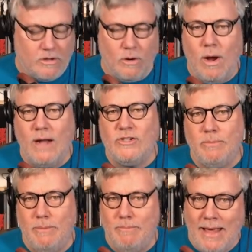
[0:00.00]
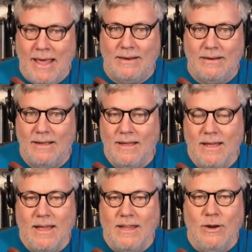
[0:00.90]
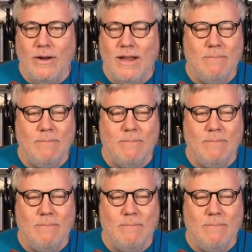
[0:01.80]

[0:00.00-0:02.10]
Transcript: going to watch it, but man, you know, and,